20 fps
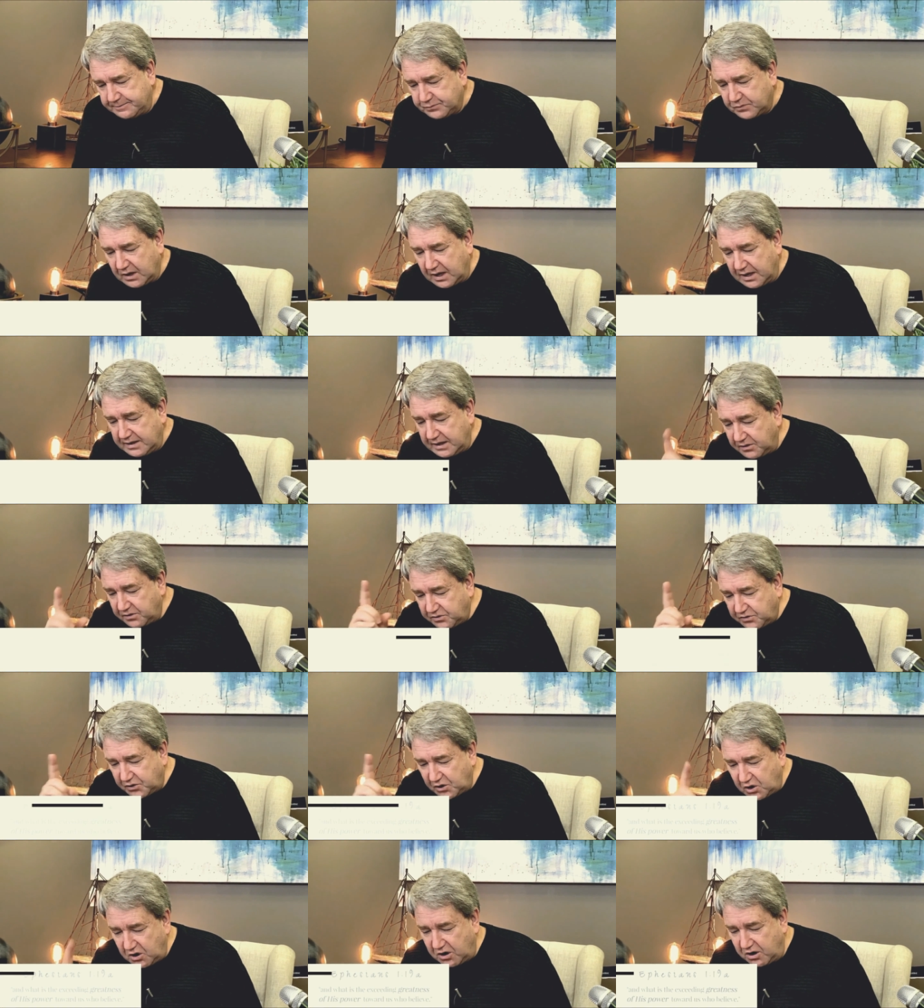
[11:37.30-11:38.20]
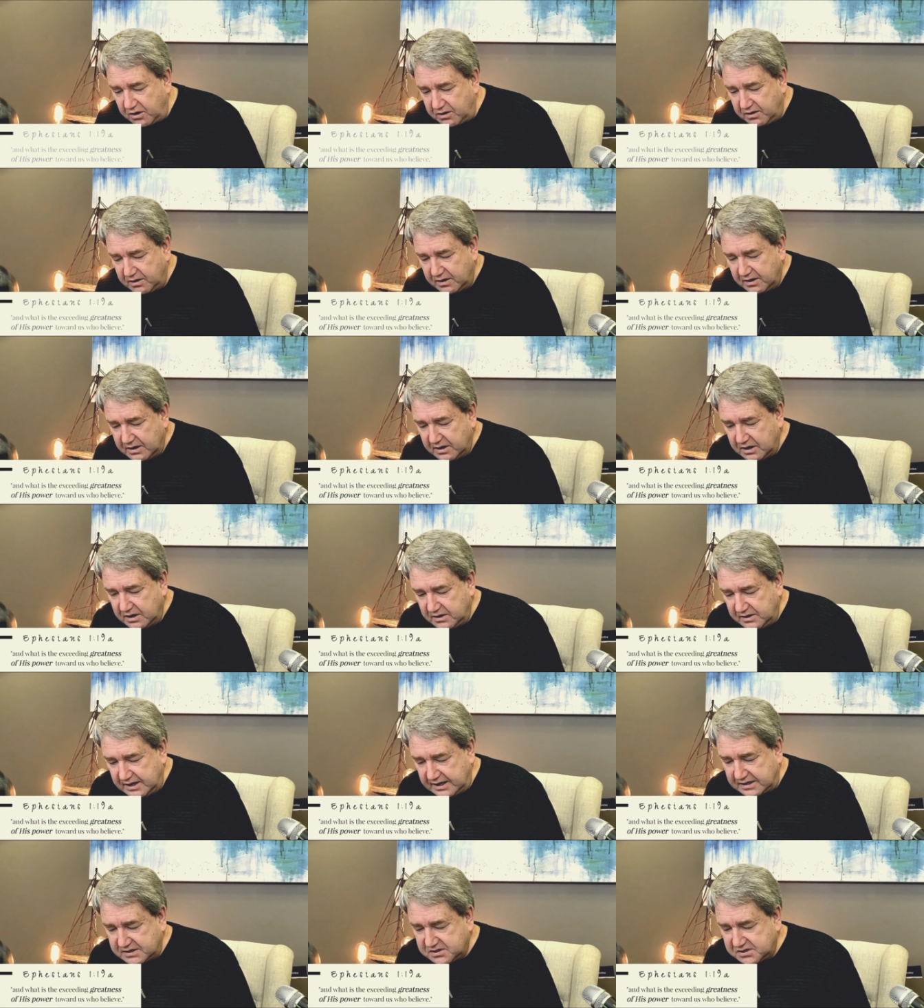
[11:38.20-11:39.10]
And then, third, the
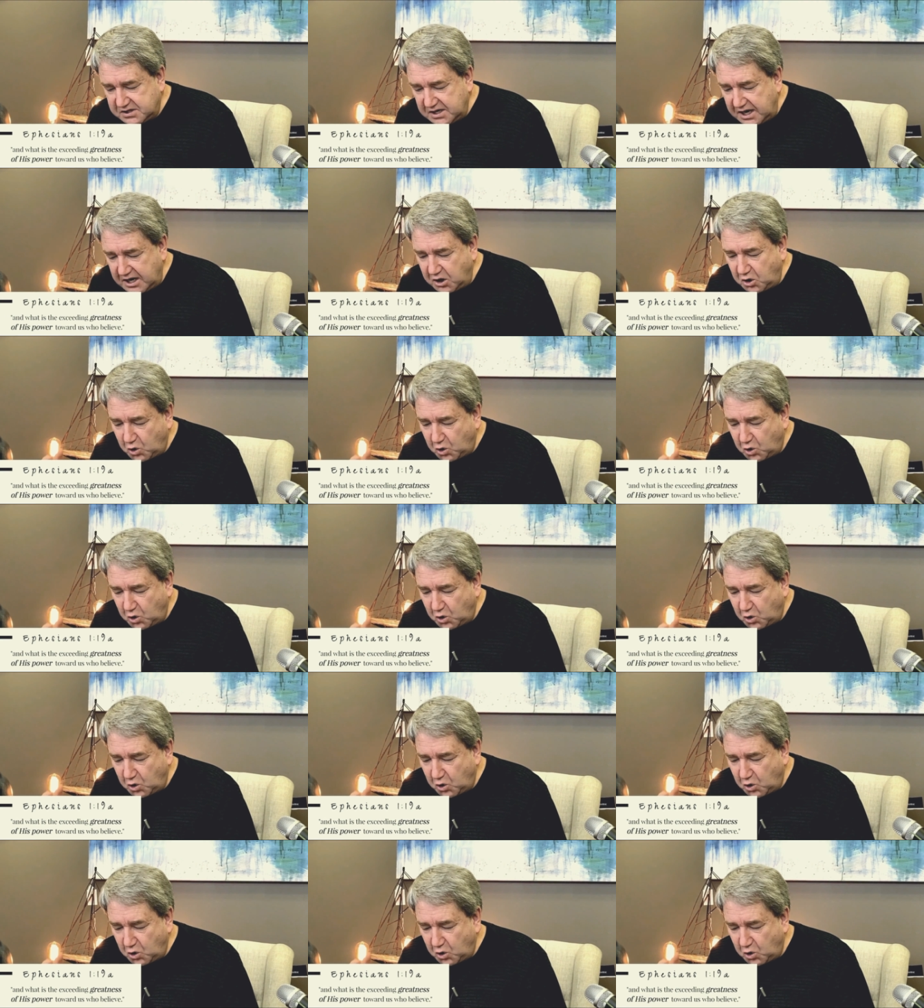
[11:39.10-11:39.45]
exceeding